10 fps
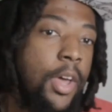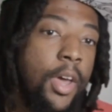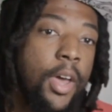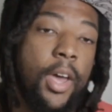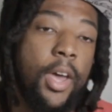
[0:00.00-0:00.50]

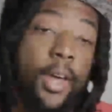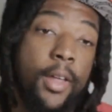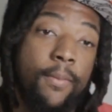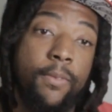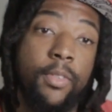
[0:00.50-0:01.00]

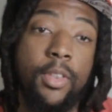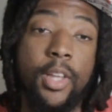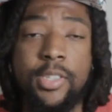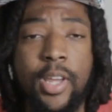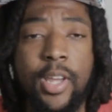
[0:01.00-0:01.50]
and
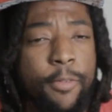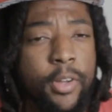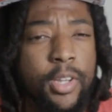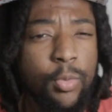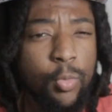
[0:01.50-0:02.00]
I
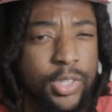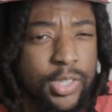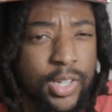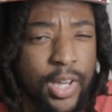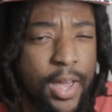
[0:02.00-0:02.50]
forget which
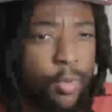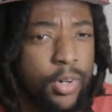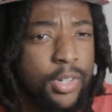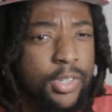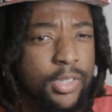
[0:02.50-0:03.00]
game it
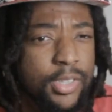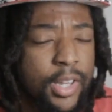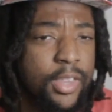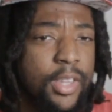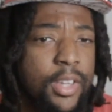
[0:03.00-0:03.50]
was. I
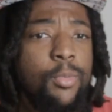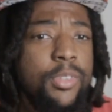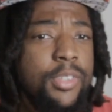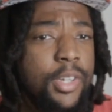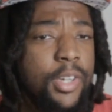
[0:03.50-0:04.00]
think it
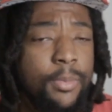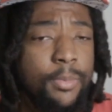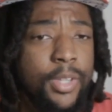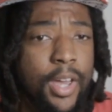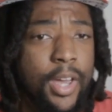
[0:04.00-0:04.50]
was
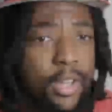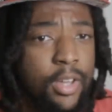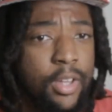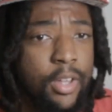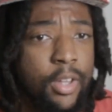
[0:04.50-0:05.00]
MK,
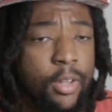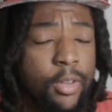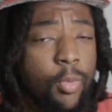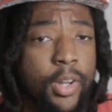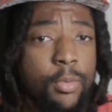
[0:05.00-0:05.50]
the
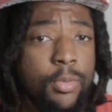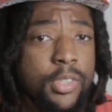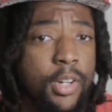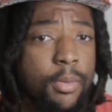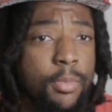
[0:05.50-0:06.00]
one that was
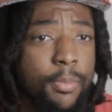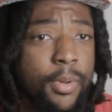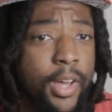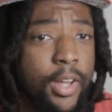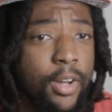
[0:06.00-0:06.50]
going to be
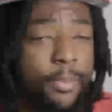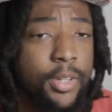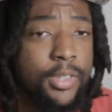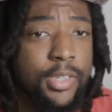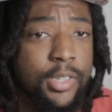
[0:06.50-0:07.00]
played on
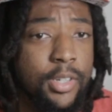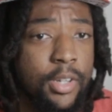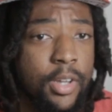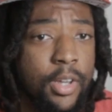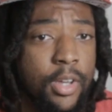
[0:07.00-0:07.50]
PC.
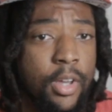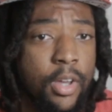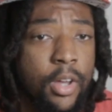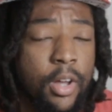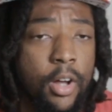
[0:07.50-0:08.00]

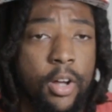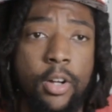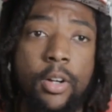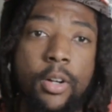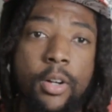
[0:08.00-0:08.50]

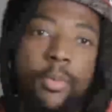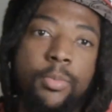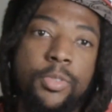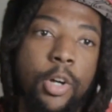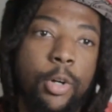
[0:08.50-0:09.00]

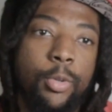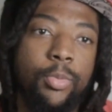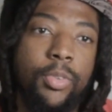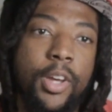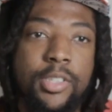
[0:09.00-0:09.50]

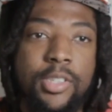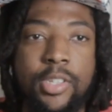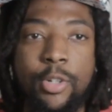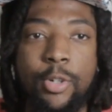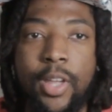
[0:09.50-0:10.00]
So there's
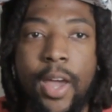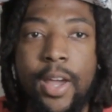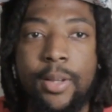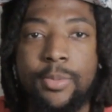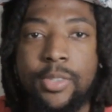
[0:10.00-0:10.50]
still
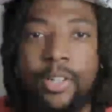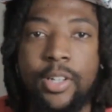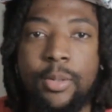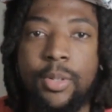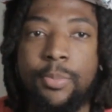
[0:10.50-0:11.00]
games that are
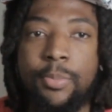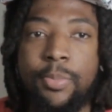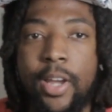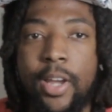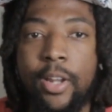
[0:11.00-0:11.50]
going to be
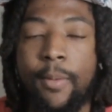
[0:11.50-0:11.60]
played on